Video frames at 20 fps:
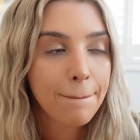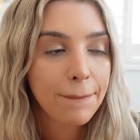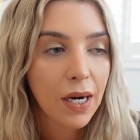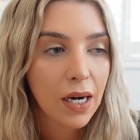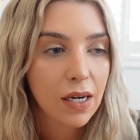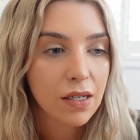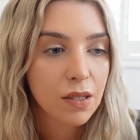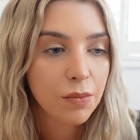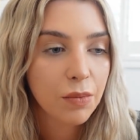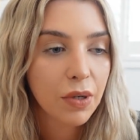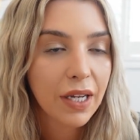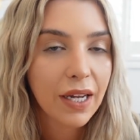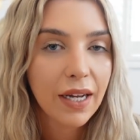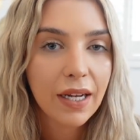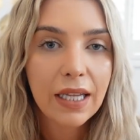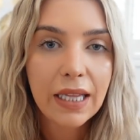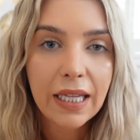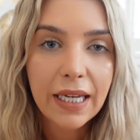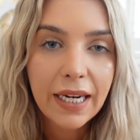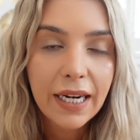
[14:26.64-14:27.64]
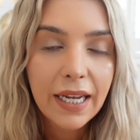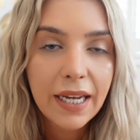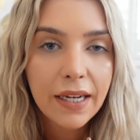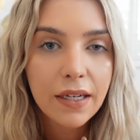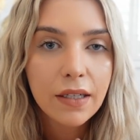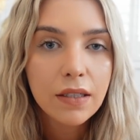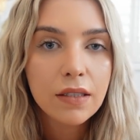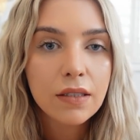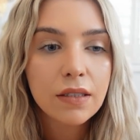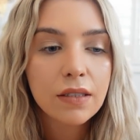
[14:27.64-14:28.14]
but I'm gonna get
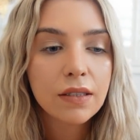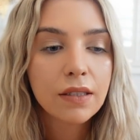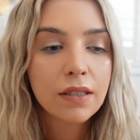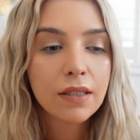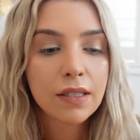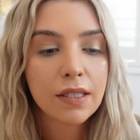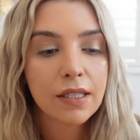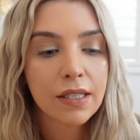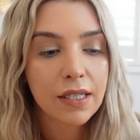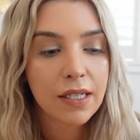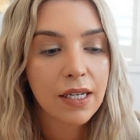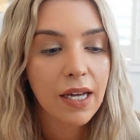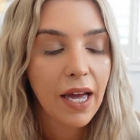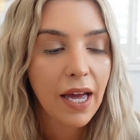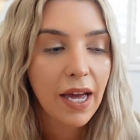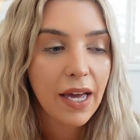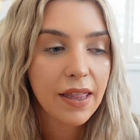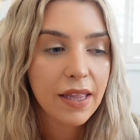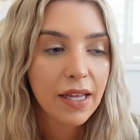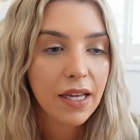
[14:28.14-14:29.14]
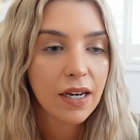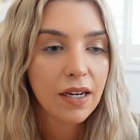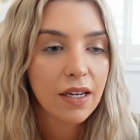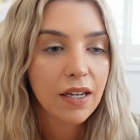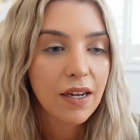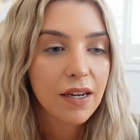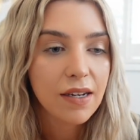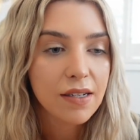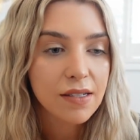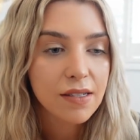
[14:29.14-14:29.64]
cleaning and then
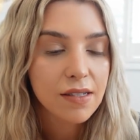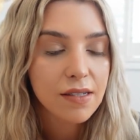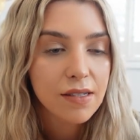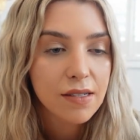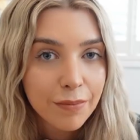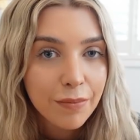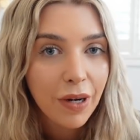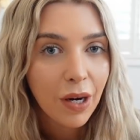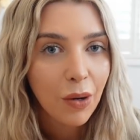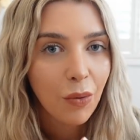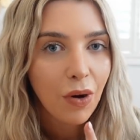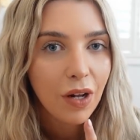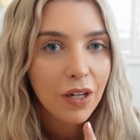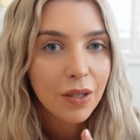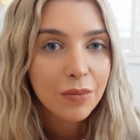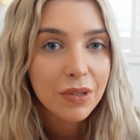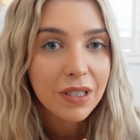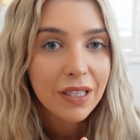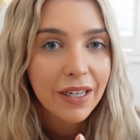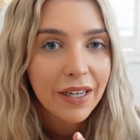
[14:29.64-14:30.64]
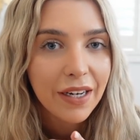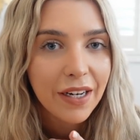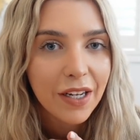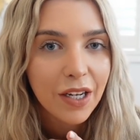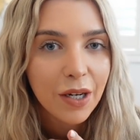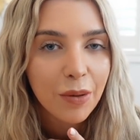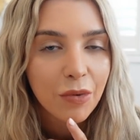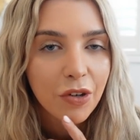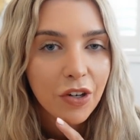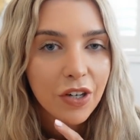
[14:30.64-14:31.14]
yes. But while I'm
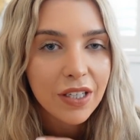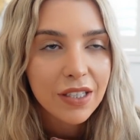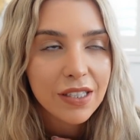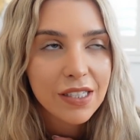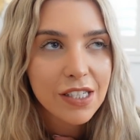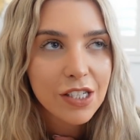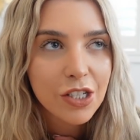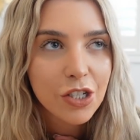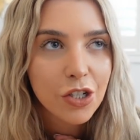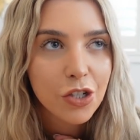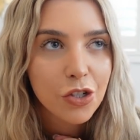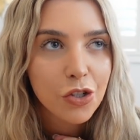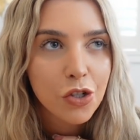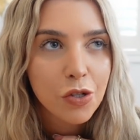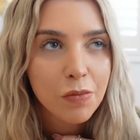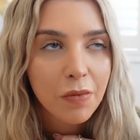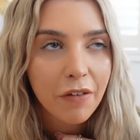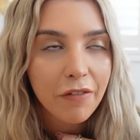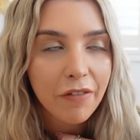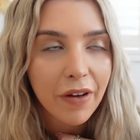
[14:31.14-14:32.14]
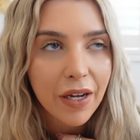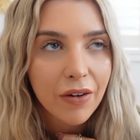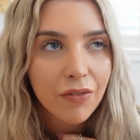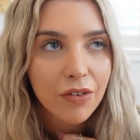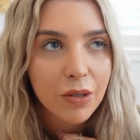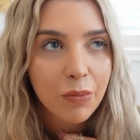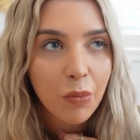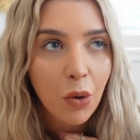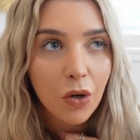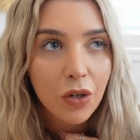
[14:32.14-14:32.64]
cleaning, I'm gonna listen to my
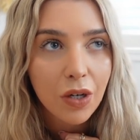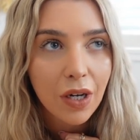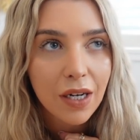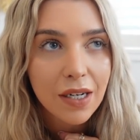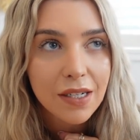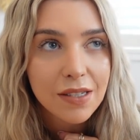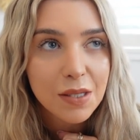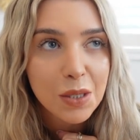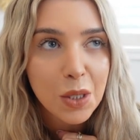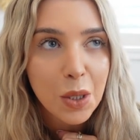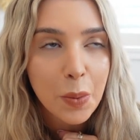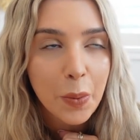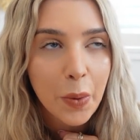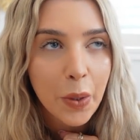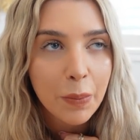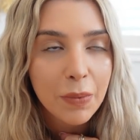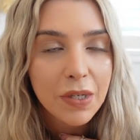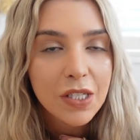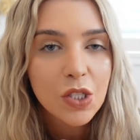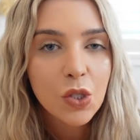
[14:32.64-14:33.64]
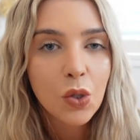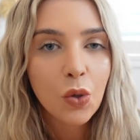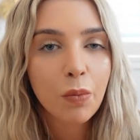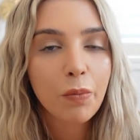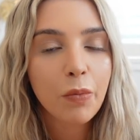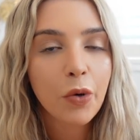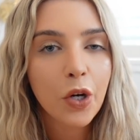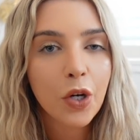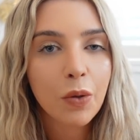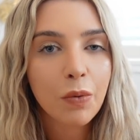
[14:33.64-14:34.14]
favorite podcast at the moment. It's called
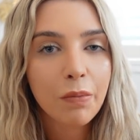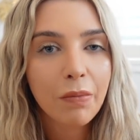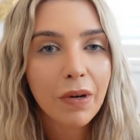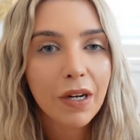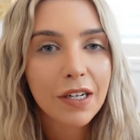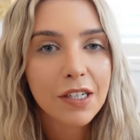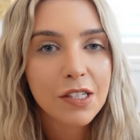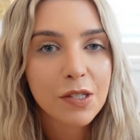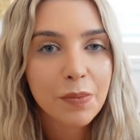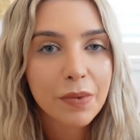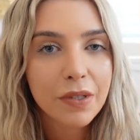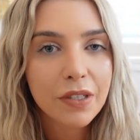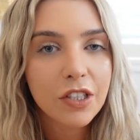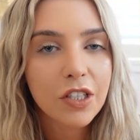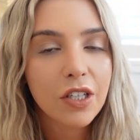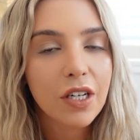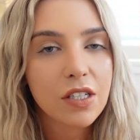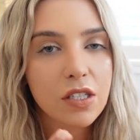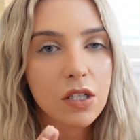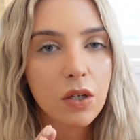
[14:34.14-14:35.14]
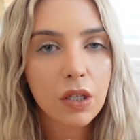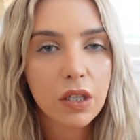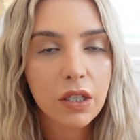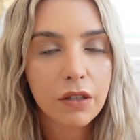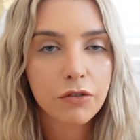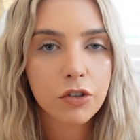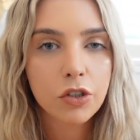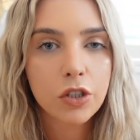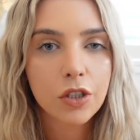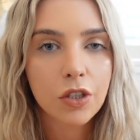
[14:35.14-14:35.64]
Murder with My Husband. You guys know I
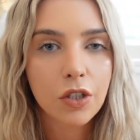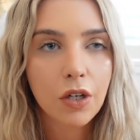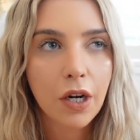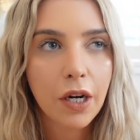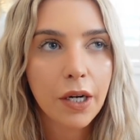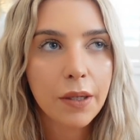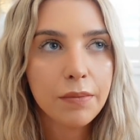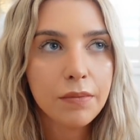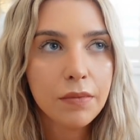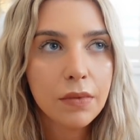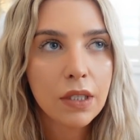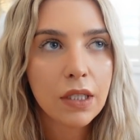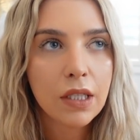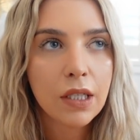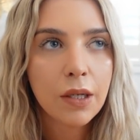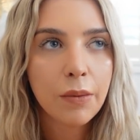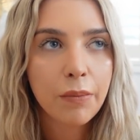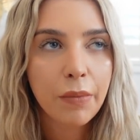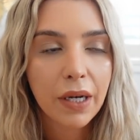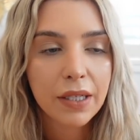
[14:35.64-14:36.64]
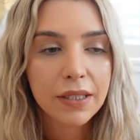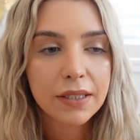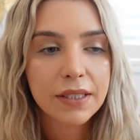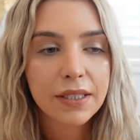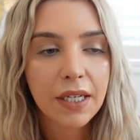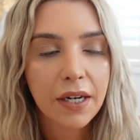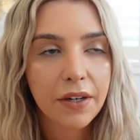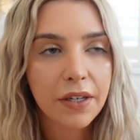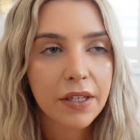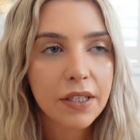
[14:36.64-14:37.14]
love true crime. Bailey
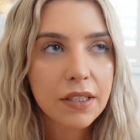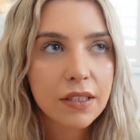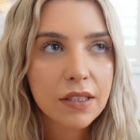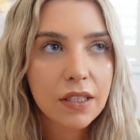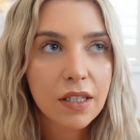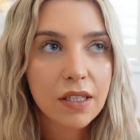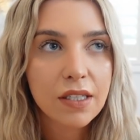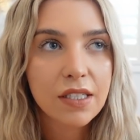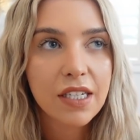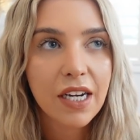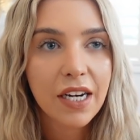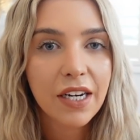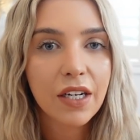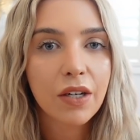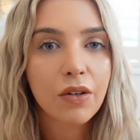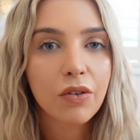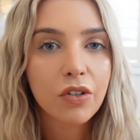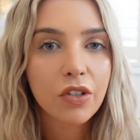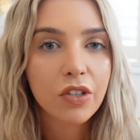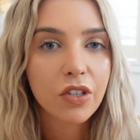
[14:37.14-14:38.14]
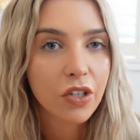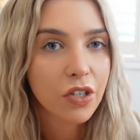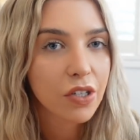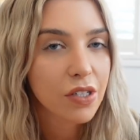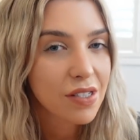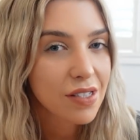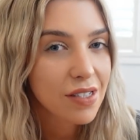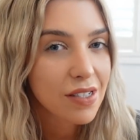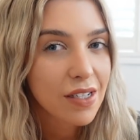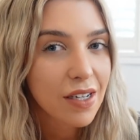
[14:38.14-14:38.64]
Sarian, Danielle
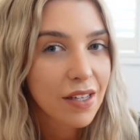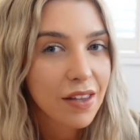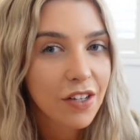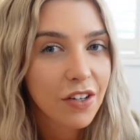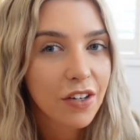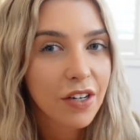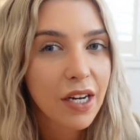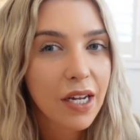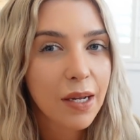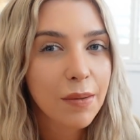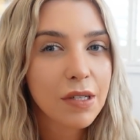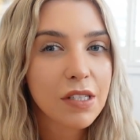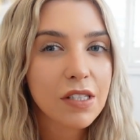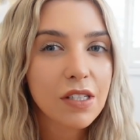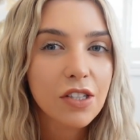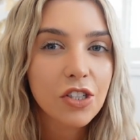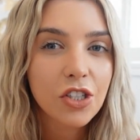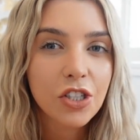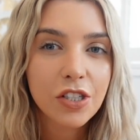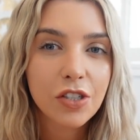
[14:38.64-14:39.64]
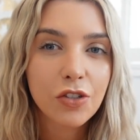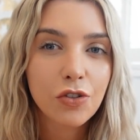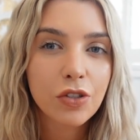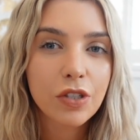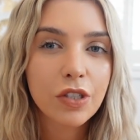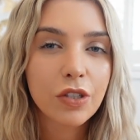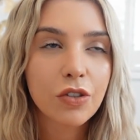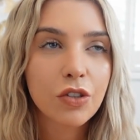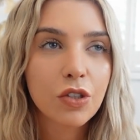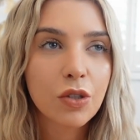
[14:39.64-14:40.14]
Kirsty, I think her name is, she's
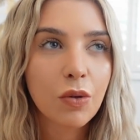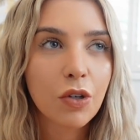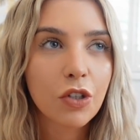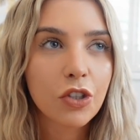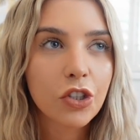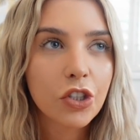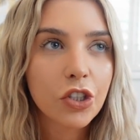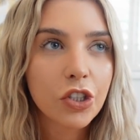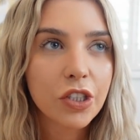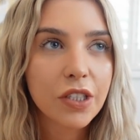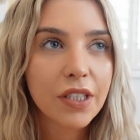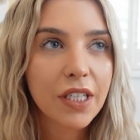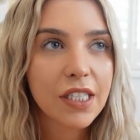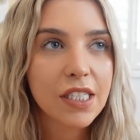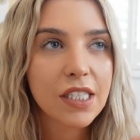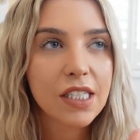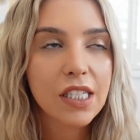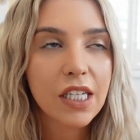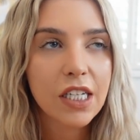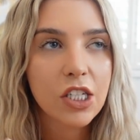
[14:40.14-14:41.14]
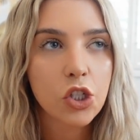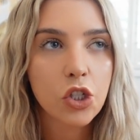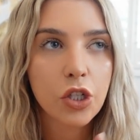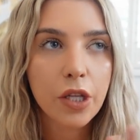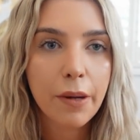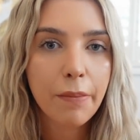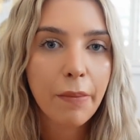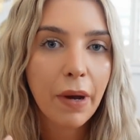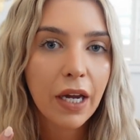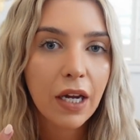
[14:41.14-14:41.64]
really good to watch too. And they just like do
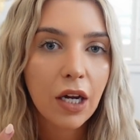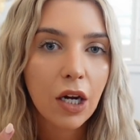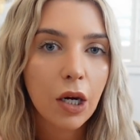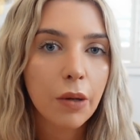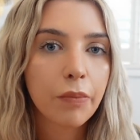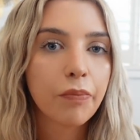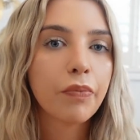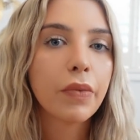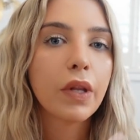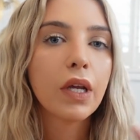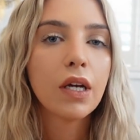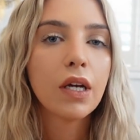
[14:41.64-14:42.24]
their makeup